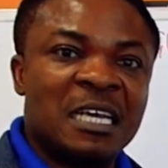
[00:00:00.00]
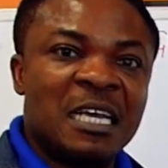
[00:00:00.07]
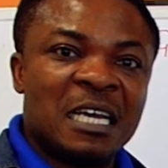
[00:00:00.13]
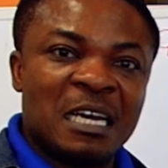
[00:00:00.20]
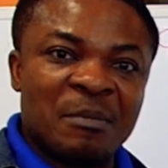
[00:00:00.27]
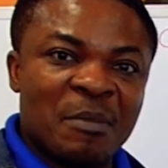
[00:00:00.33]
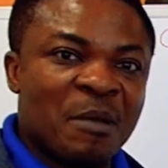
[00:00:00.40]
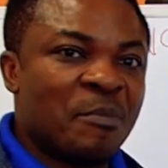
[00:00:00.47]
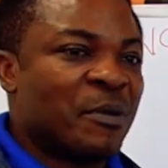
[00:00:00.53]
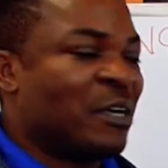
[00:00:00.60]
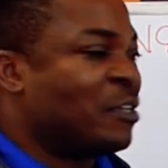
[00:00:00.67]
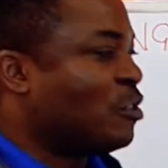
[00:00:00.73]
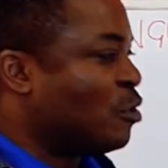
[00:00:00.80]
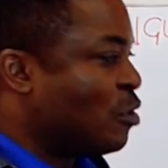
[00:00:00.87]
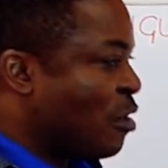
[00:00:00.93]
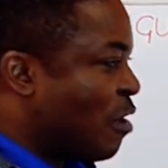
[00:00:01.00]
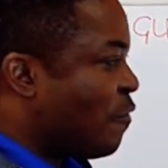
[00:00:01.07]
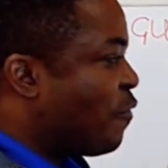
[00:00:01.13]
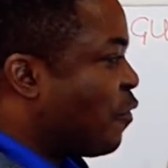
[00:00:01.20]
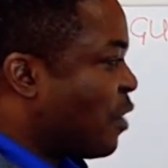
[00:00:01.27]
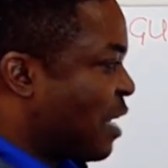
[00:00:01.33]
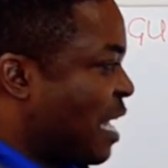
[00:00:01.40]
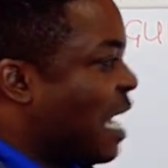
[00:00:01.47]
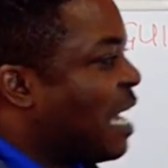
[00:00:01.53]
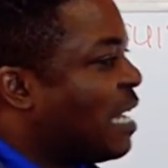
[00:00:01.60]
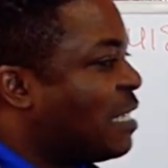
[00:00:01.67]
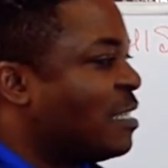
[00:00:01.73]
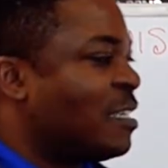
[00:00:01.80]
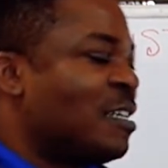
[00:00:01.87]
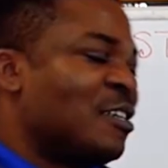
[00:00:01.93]
Remember, do not
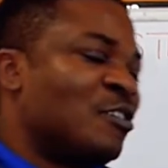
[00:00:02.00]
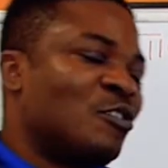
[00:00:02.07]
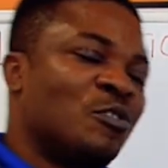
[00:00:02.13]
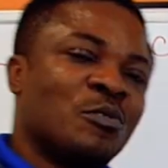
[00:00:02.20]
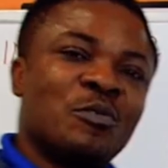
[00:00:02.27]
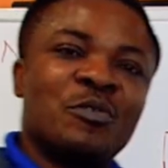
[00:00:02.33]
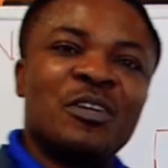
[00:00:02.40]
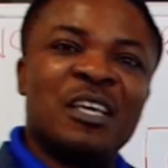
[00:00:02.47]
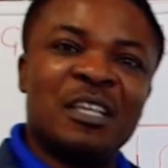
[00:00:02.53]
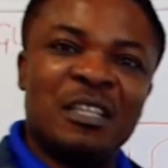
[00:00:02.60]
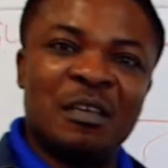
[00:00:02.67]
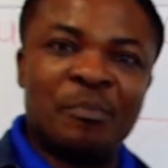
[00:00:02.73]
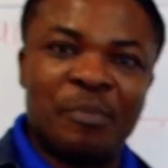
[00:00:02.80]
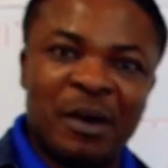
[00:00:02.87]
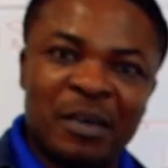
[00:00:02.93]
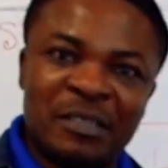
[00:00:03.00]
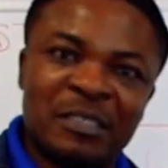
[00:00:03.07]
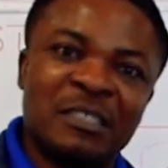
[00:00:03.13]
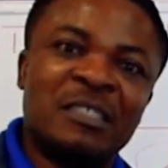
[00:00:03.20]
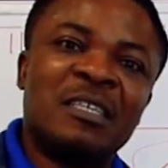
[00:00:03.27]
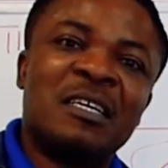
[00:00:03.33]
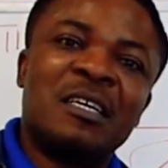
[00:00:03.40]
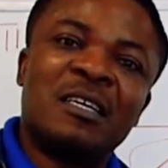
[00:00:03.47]
forget to hit the button,